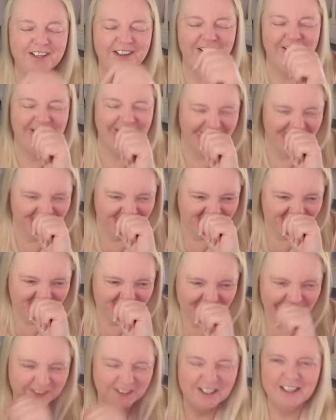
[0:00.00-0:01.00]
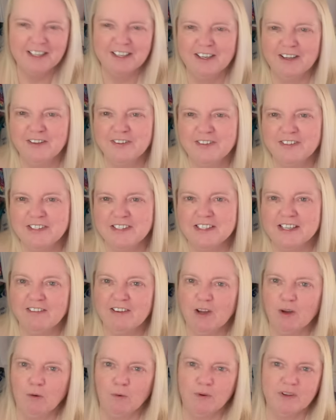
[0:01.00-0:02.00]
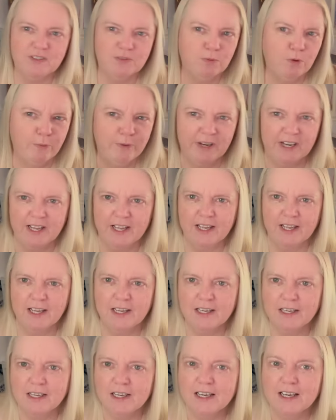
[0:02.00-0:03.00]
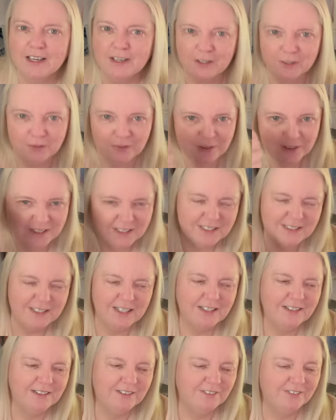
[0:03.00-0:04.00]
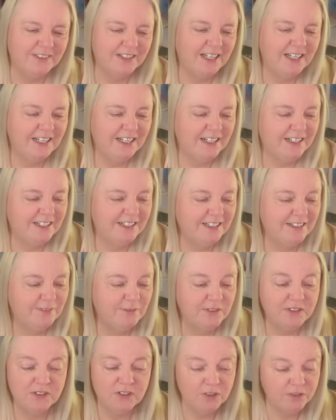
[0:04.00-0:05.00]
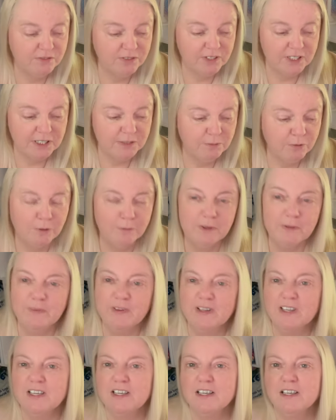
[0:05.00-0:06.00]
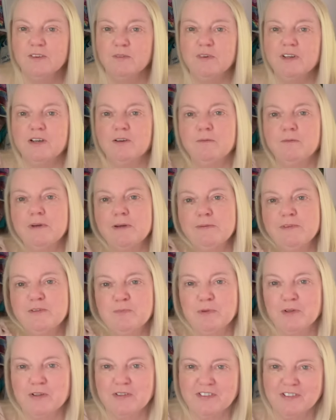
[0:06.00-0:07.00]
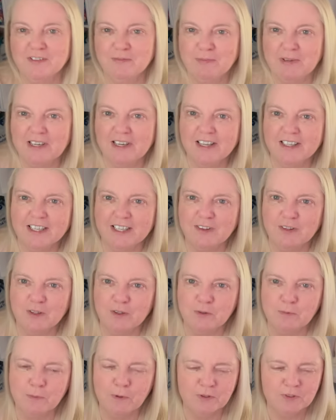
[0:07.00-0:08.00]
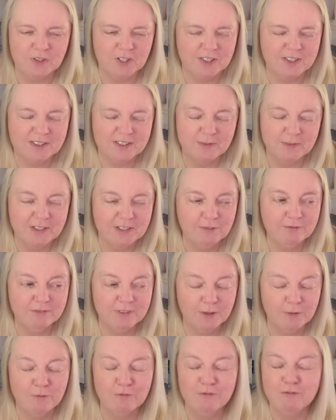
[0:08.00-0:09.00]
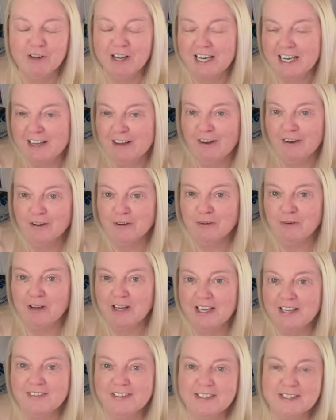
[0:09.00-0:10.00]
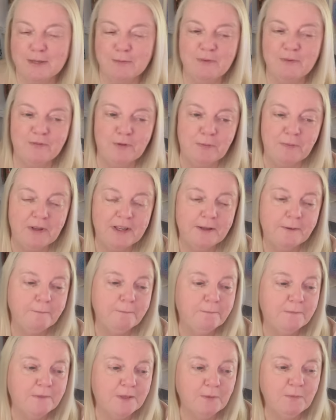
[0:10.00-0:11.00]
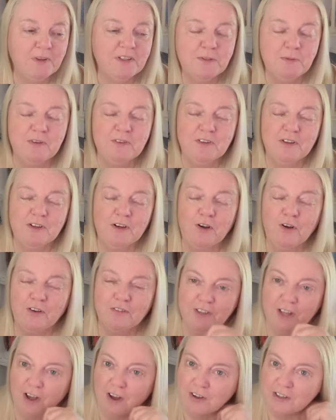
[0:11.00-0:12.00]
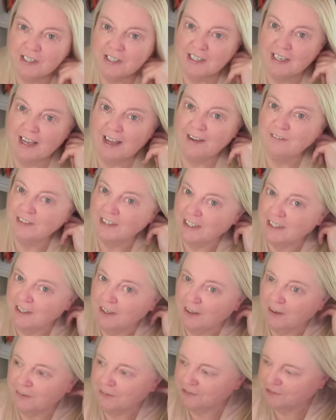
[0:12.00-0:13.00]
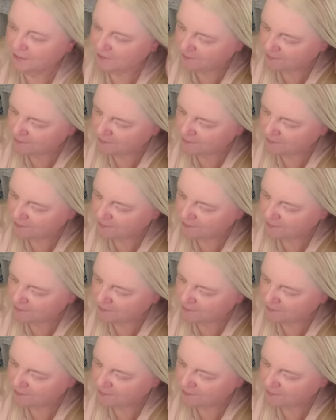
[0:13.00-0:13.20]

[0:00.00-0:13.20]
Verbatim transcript: earlier and I was going, oh, it's warm in here. And I quickly turned off the heat and he was, it's not really warm. I'm, well, maybe it's because I've been lugging those boxes. They really are quite heavy, some of them. The ones with a lot of yarn in are heavy enough.